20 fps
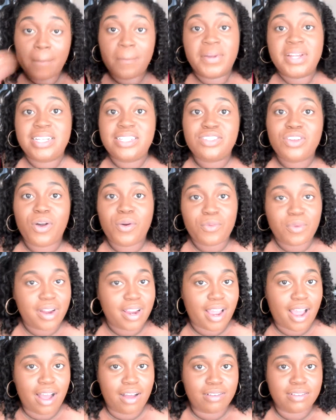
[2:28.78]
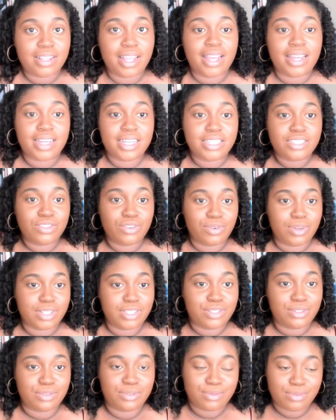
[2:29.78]
But it's gonna work out, like it's going to.
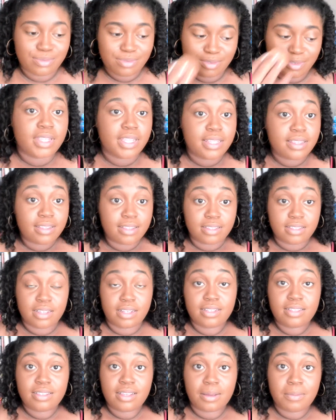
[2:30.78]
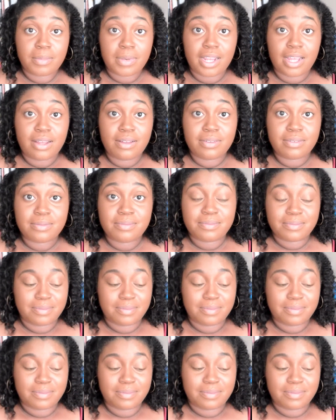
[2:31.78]
The sun's coming out.